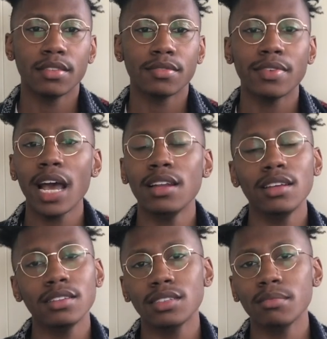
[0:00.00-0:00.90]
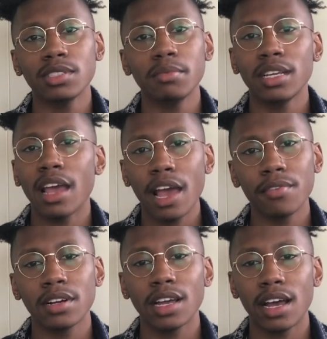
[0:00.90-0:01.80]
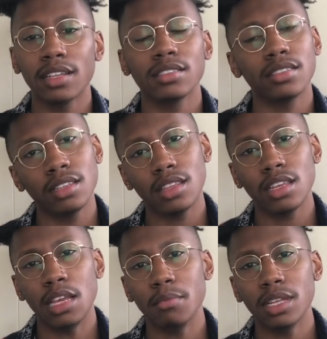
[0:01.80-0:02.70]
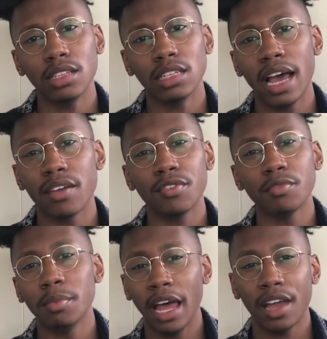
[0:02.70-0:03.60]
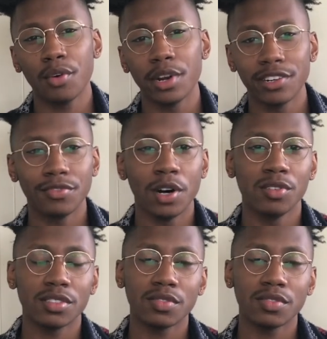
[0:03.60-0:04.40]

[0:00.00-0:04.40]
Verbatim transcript: Fighting seems to be an ever constant theme in the life of black queer folks.